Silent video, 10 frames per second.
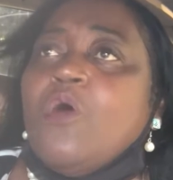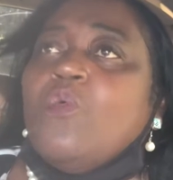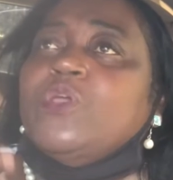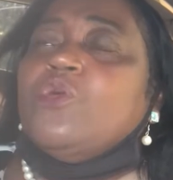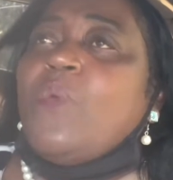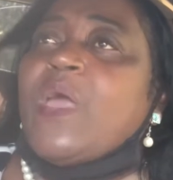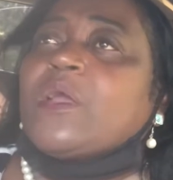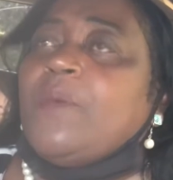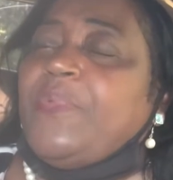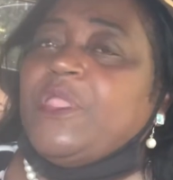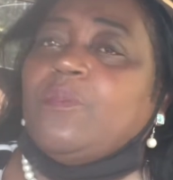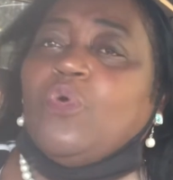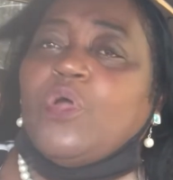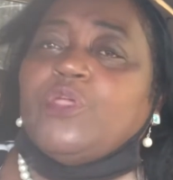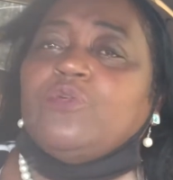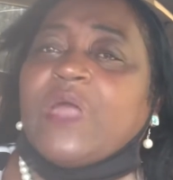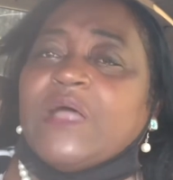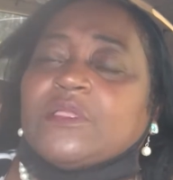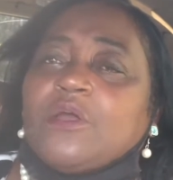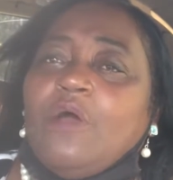When you wake up in the morning, you
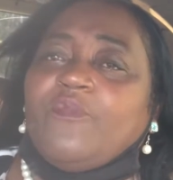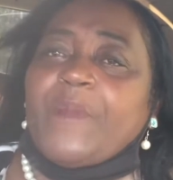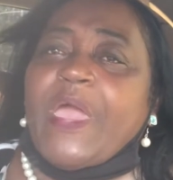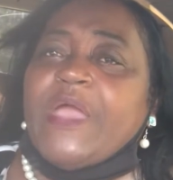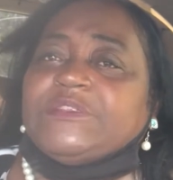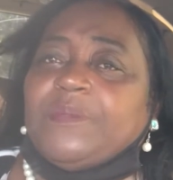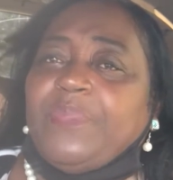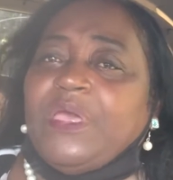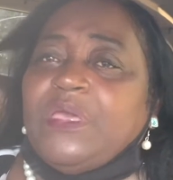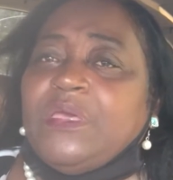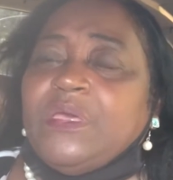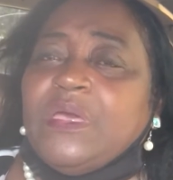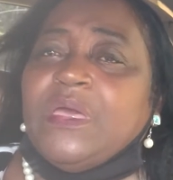got to go from A to B